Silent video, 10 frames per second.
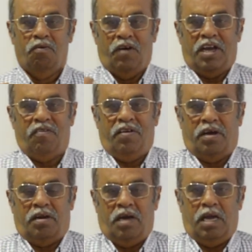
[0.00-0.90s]
wherever
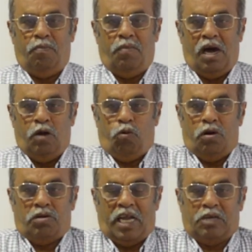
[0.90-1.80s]
I am, I
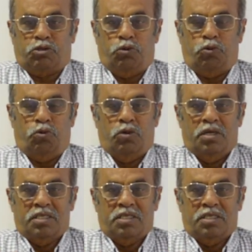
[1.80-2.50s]
would like to